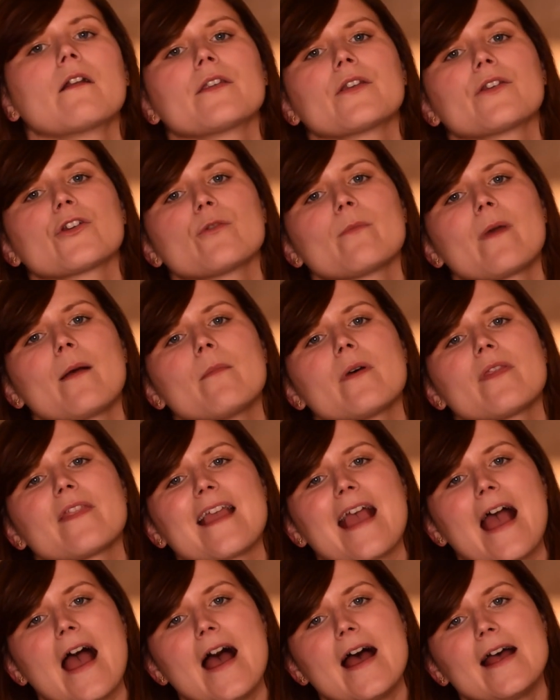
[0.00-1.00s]
do you remember
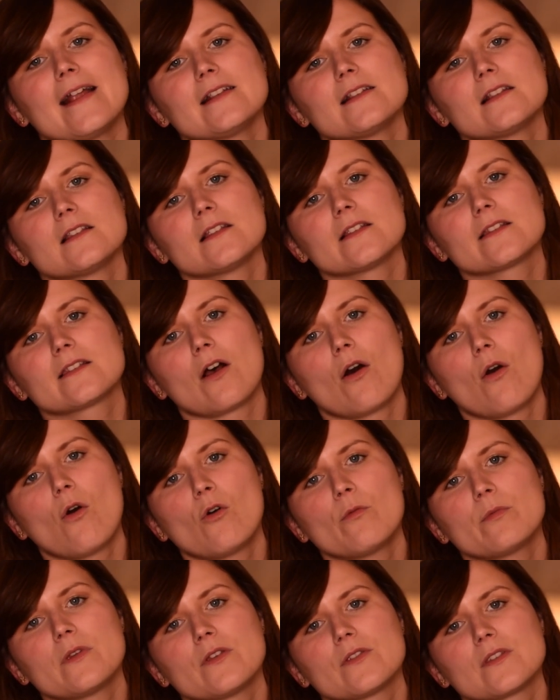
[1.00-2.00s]
the endless
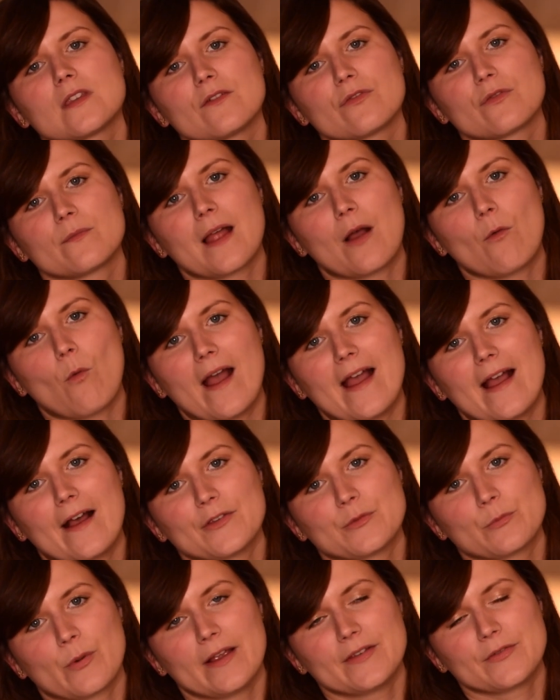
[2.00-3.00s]
hall music from that White
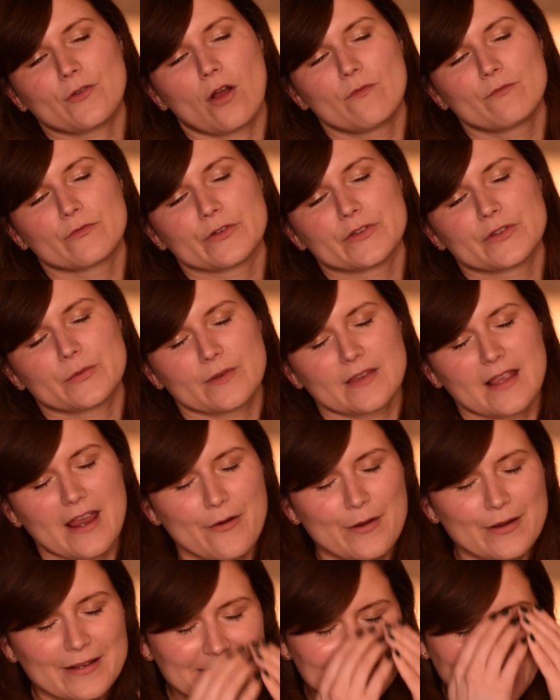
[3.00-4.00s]
House press conference when they
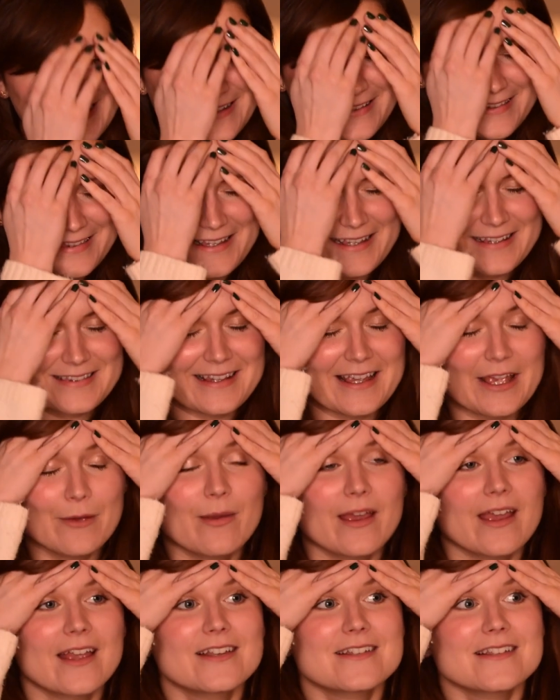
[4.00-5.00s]
released this
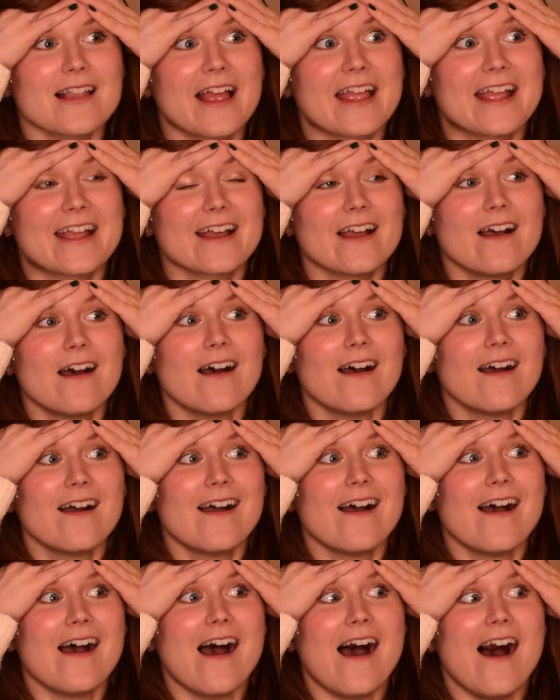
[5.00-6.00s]
image? Like
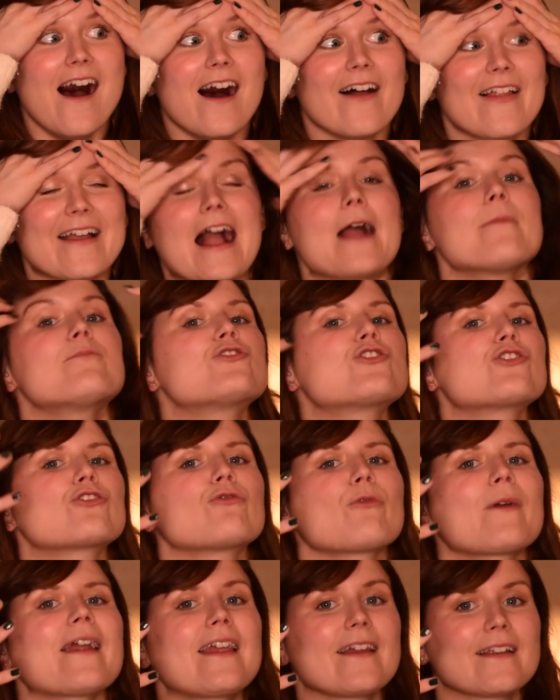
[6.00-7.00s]
I'm
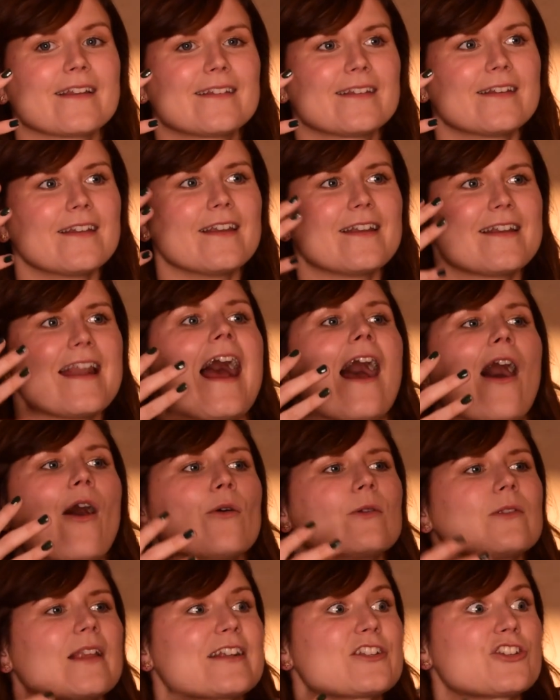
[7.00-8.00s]
triggered
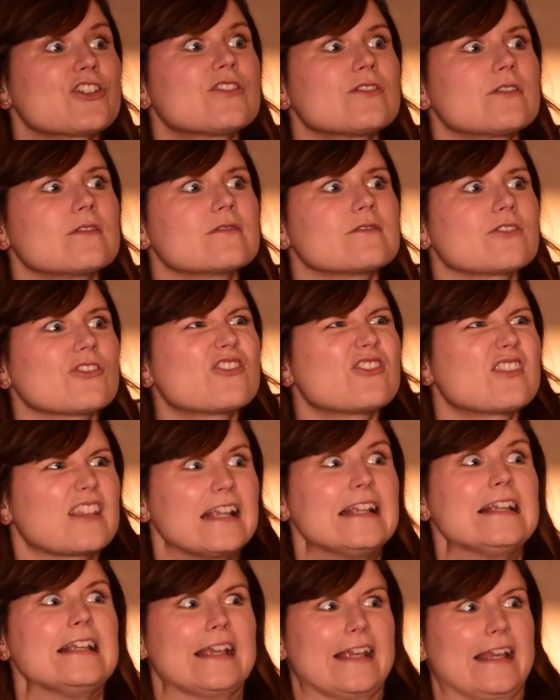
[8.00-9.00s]
now, like just
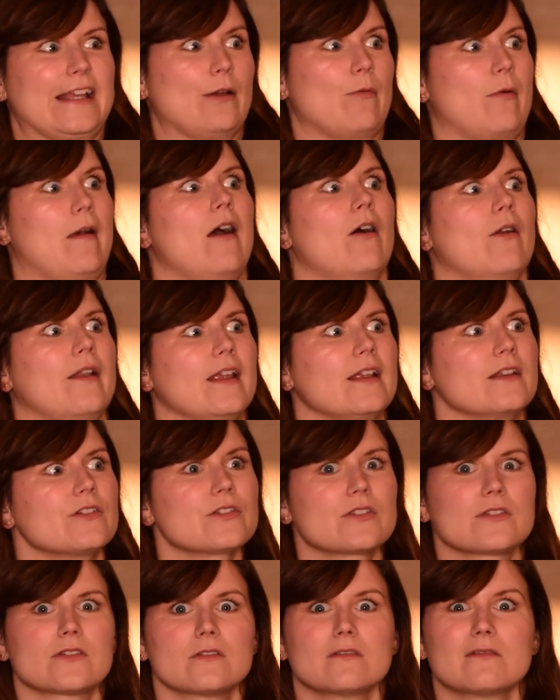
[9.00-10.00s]
thinking about it,
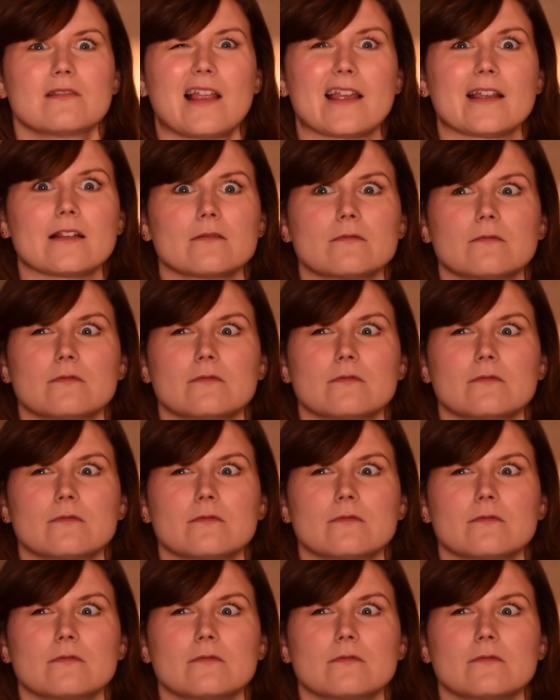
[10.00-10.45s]
just like...